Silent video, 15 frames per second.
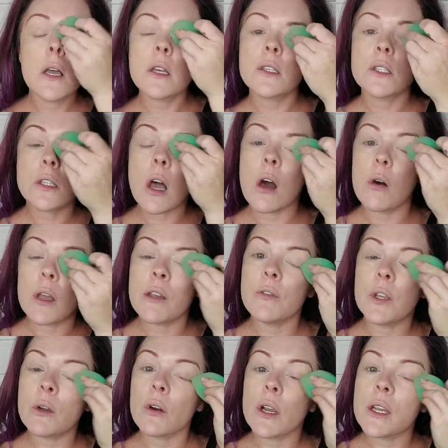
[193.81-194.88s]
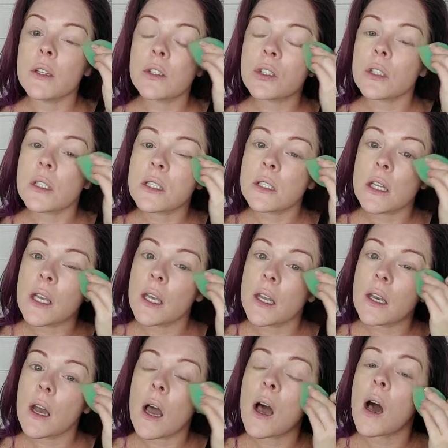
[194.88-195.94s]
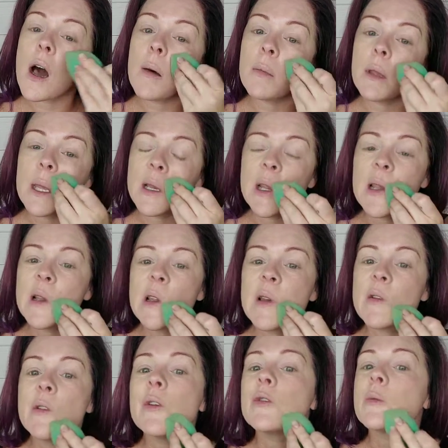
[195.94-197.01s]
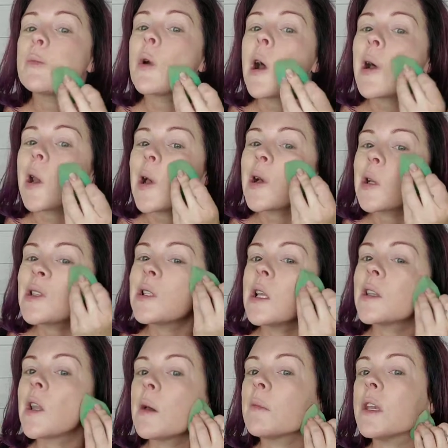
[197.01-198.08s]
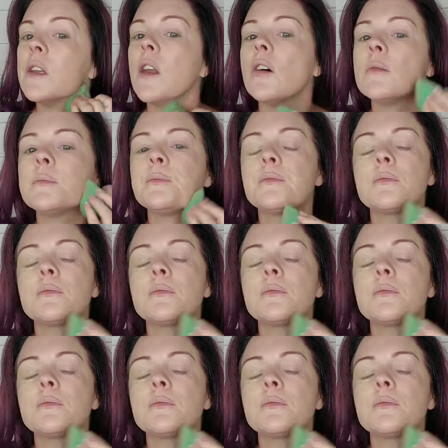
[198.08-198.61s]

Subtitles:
So if you are interested in any of those products, then let me know.